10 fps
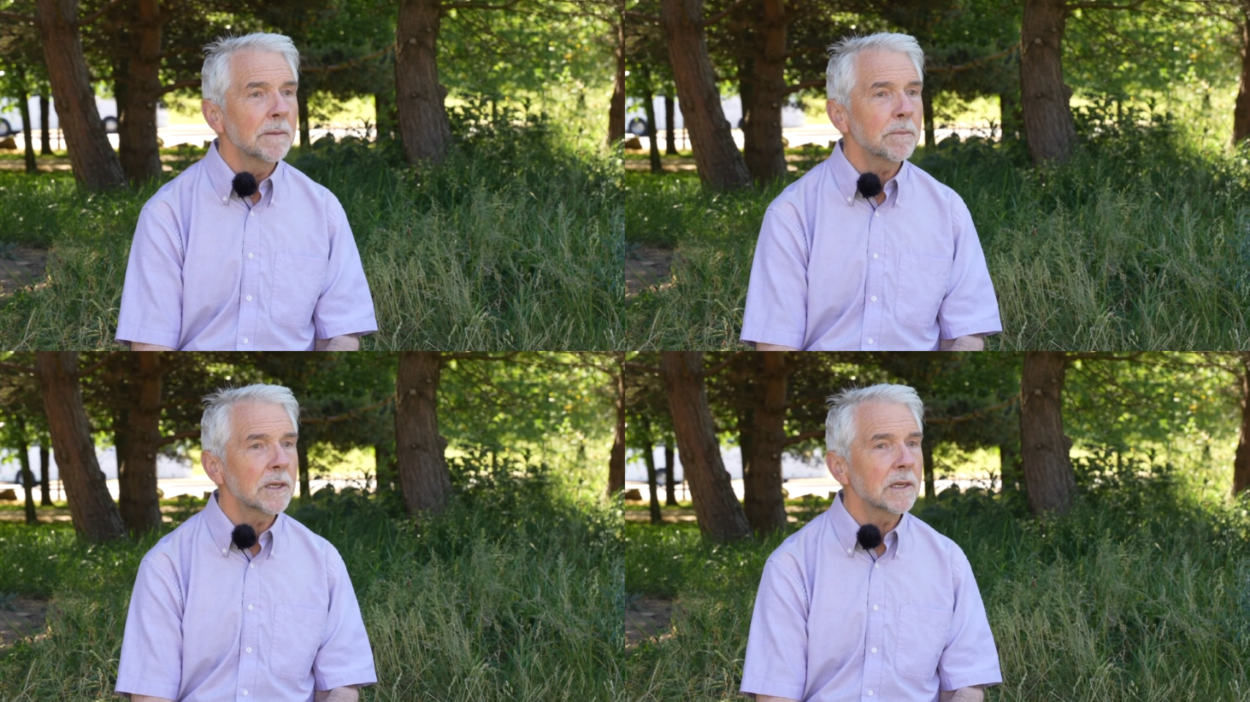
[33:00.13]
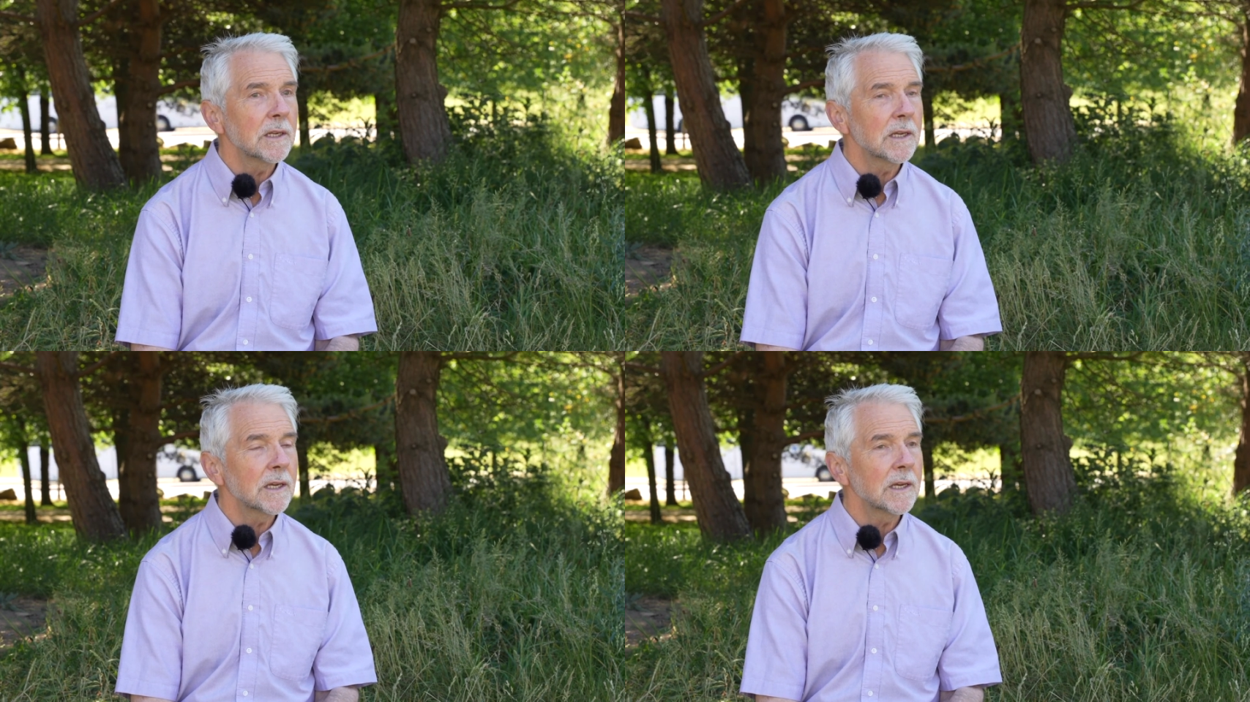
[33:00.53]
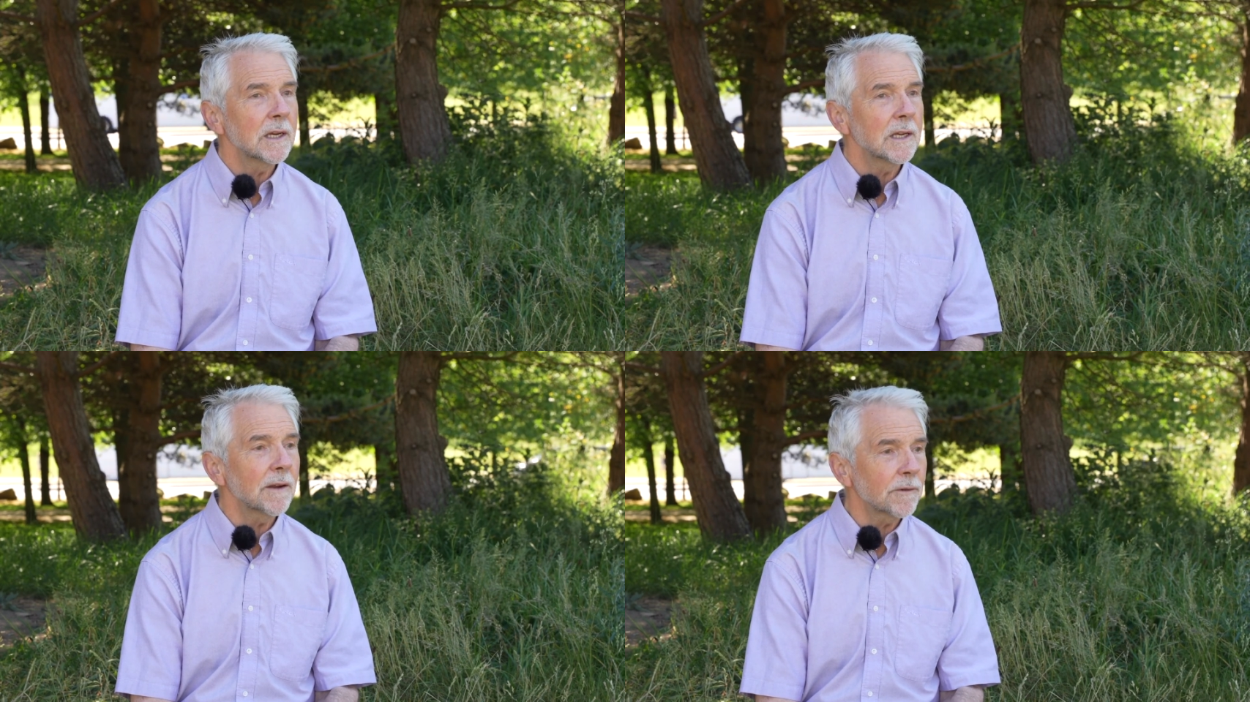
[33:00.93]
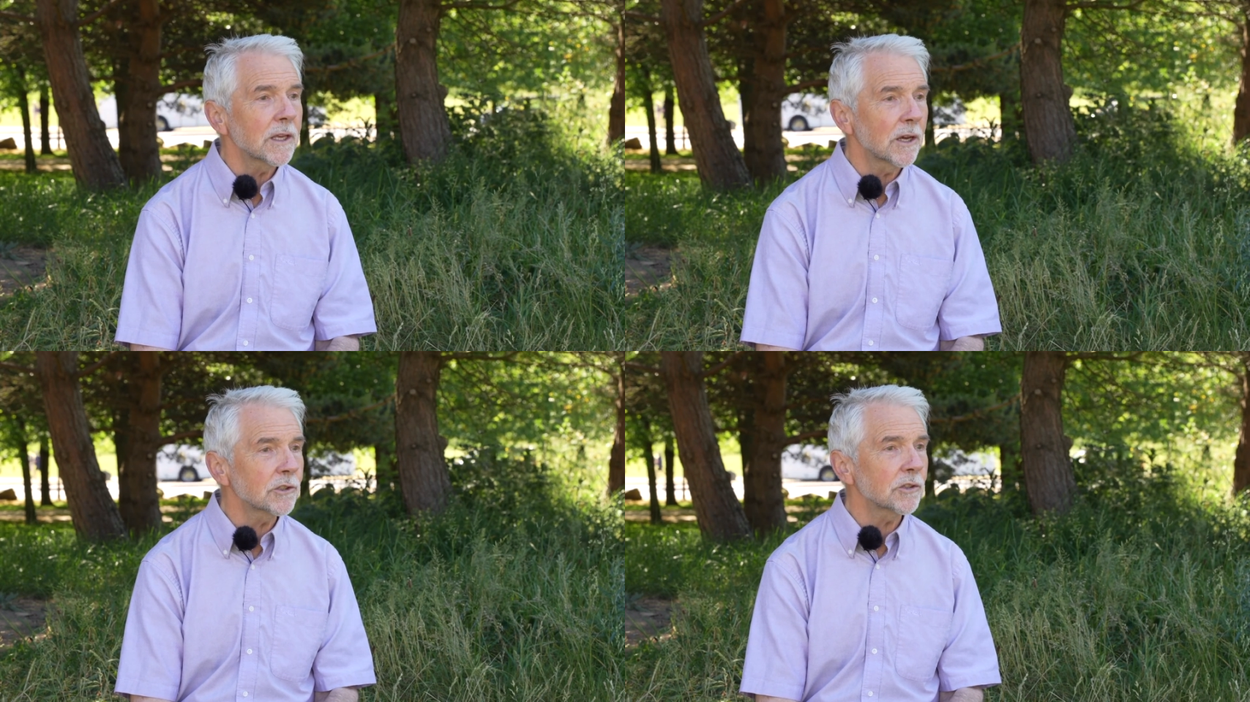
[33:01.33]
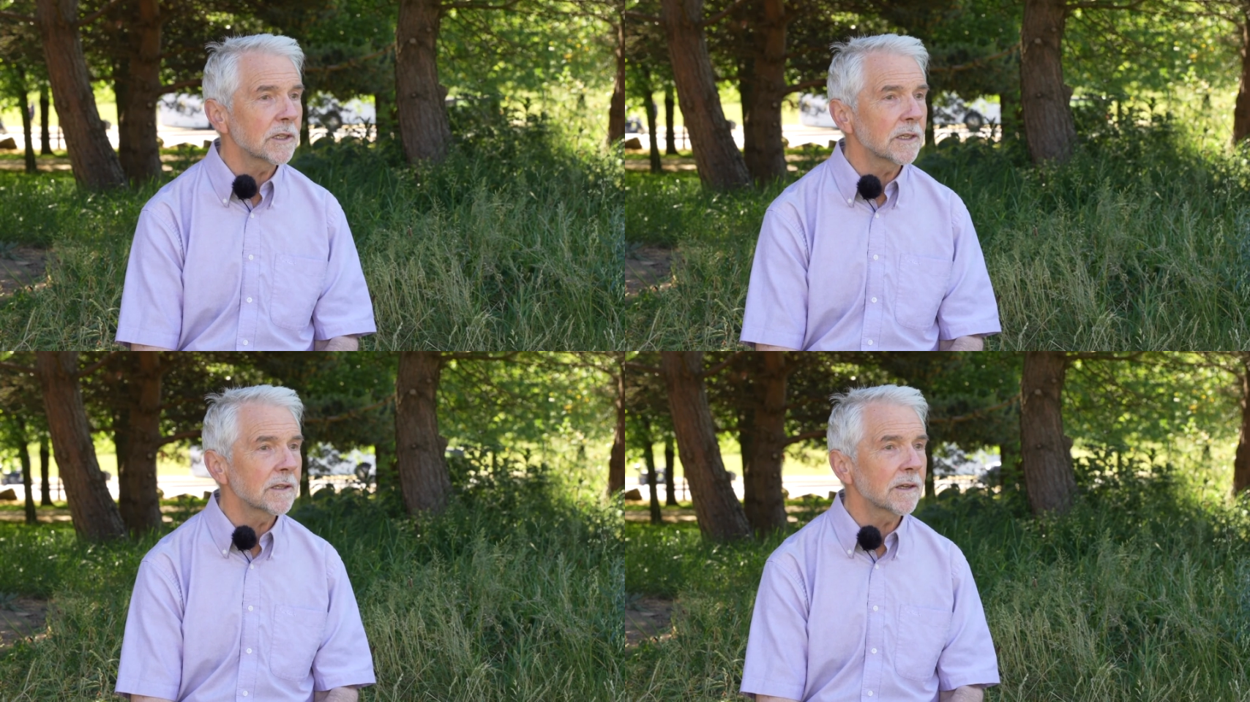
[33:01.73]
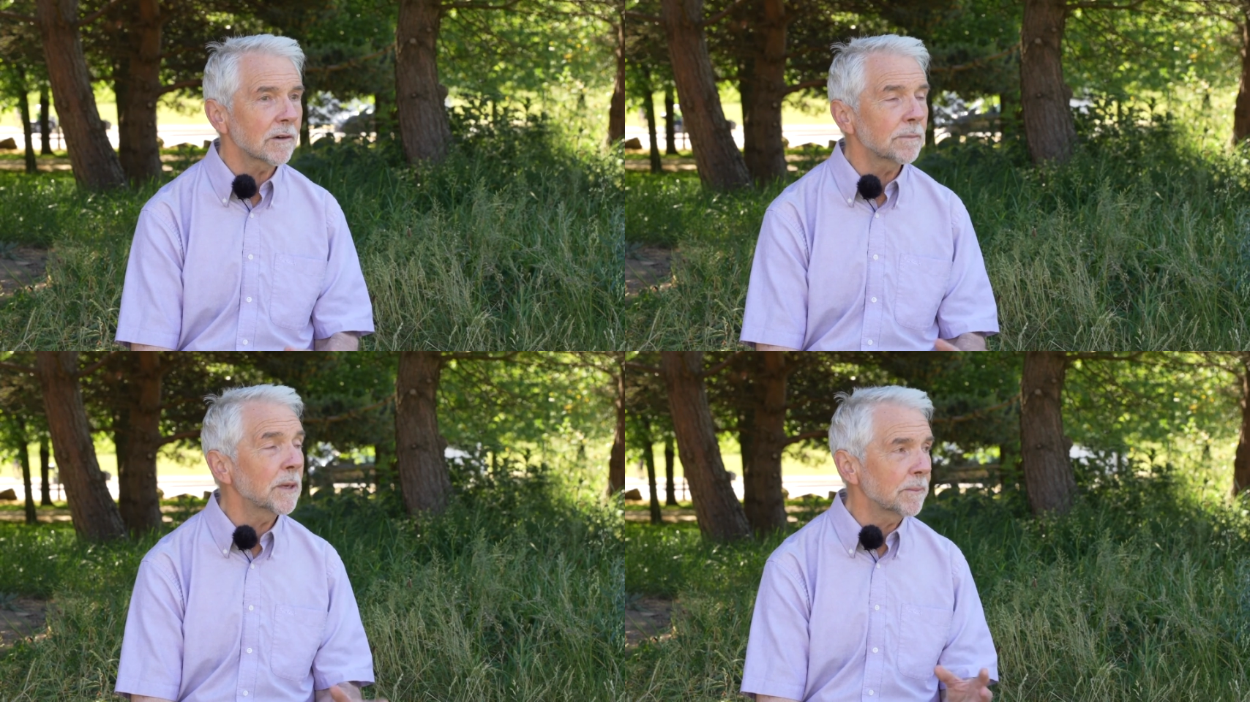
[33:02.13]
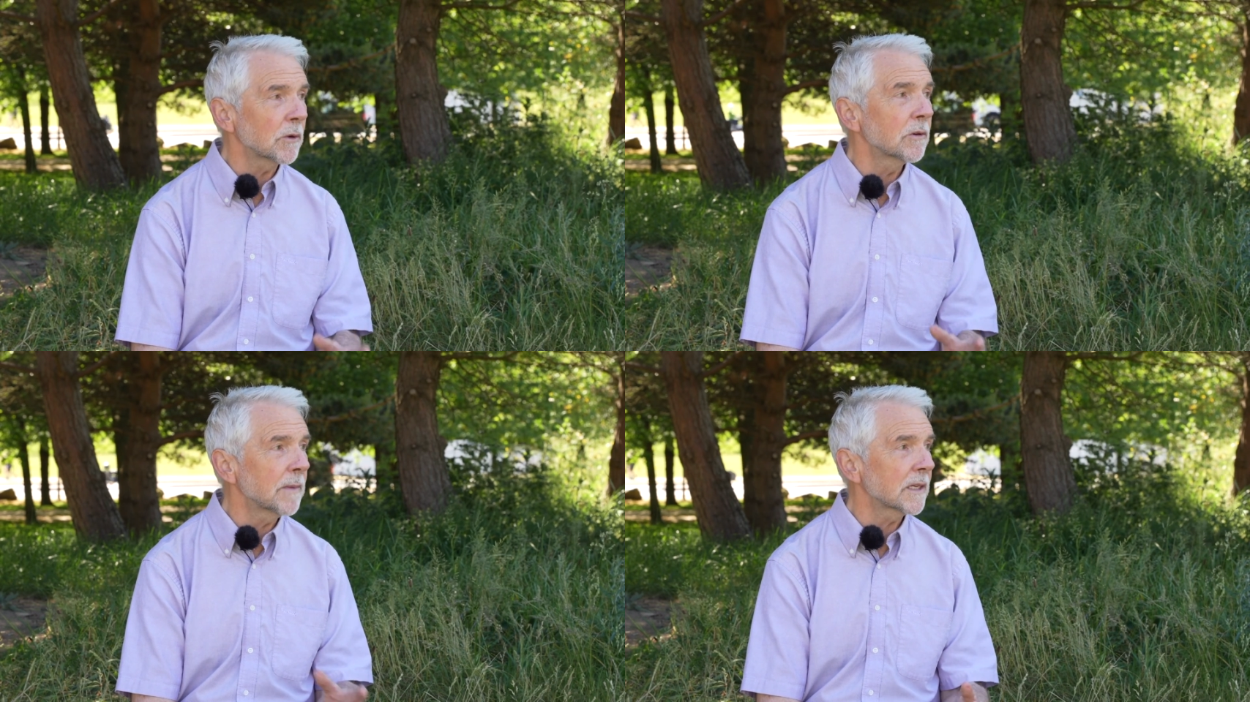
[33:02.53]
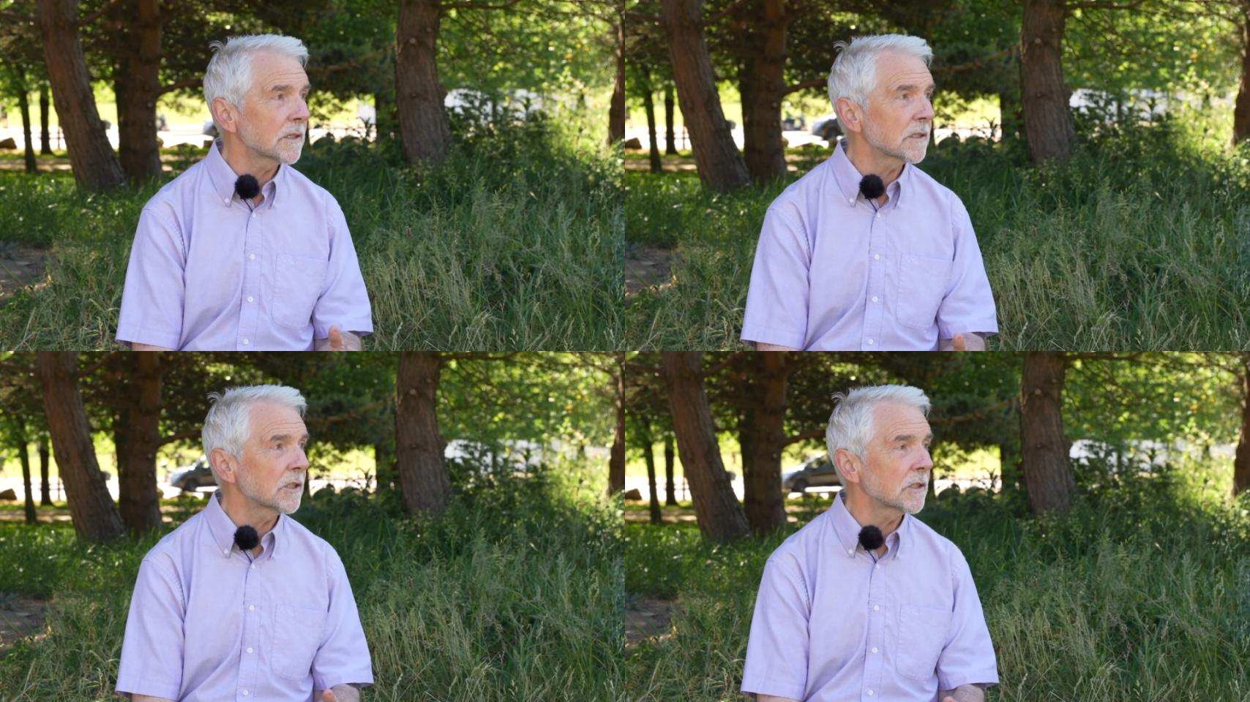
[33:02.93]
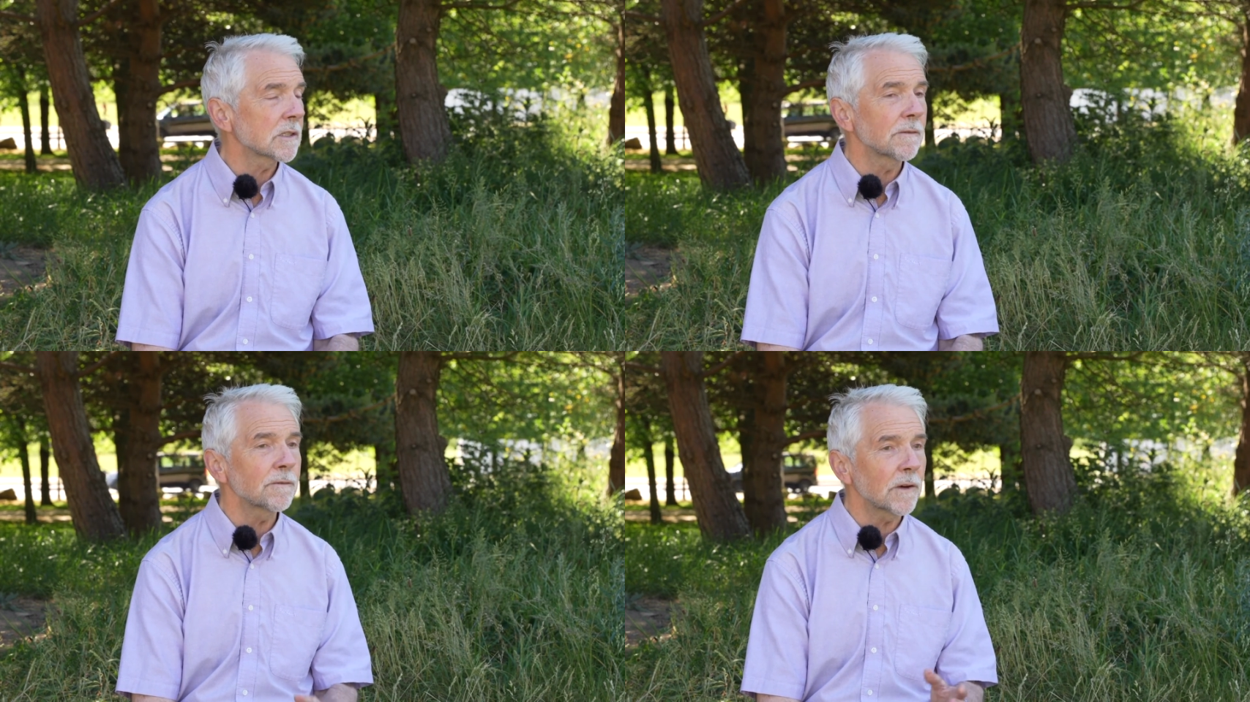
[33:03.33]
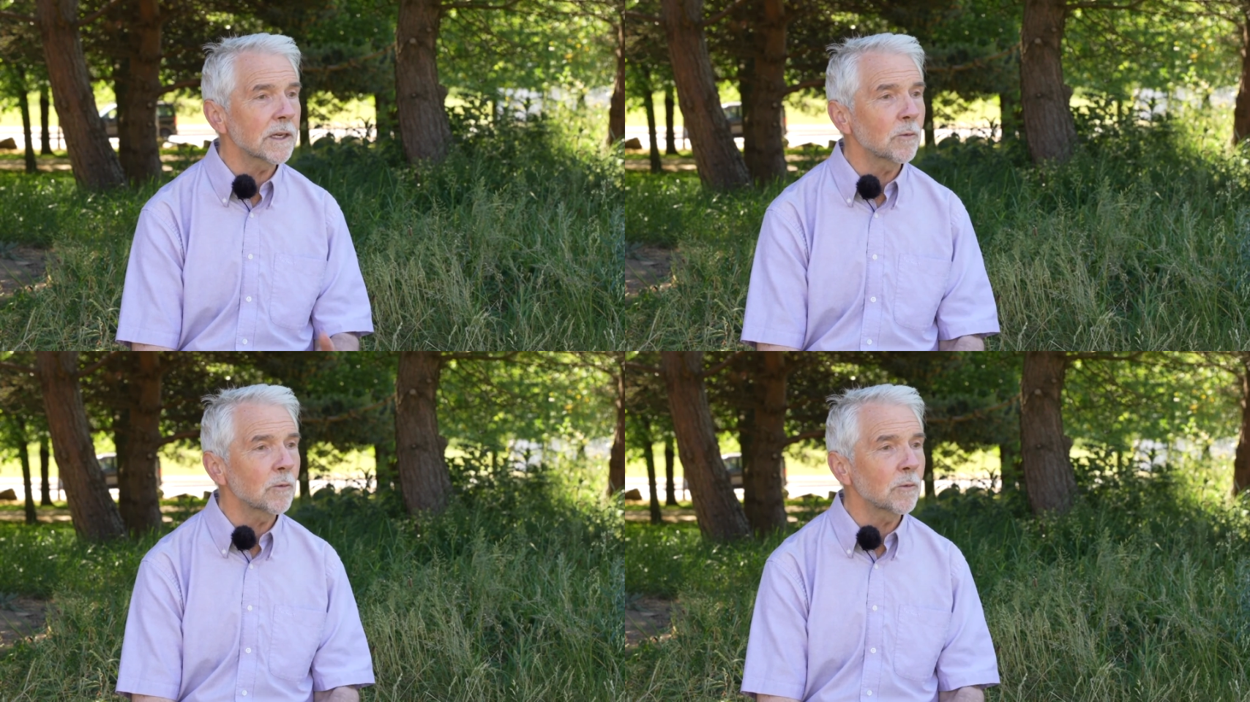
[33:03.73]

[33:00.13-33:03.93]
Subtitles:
but in every country there are people who make decisions, and finding